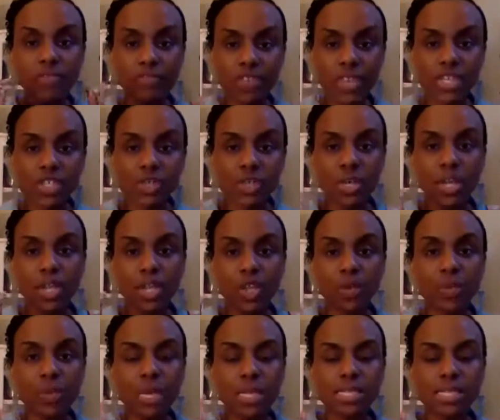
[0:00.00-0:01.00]
vision that you
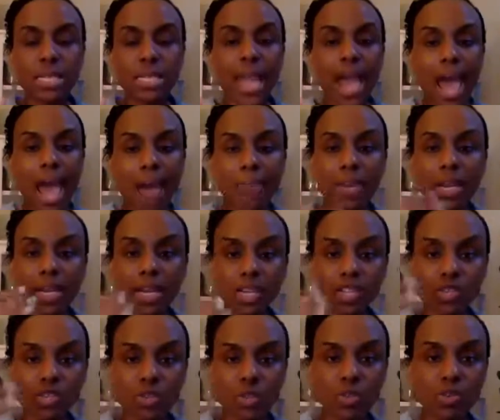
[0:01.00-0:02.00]
want to see happen in
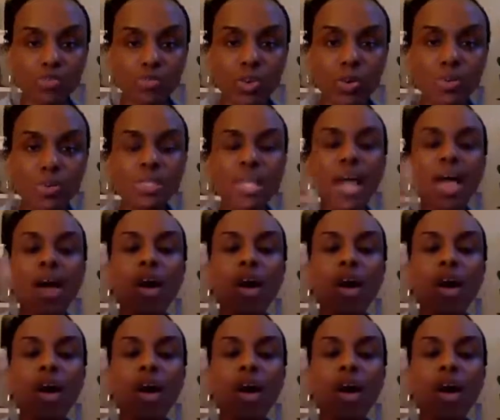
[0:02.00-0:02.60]
each of those roles?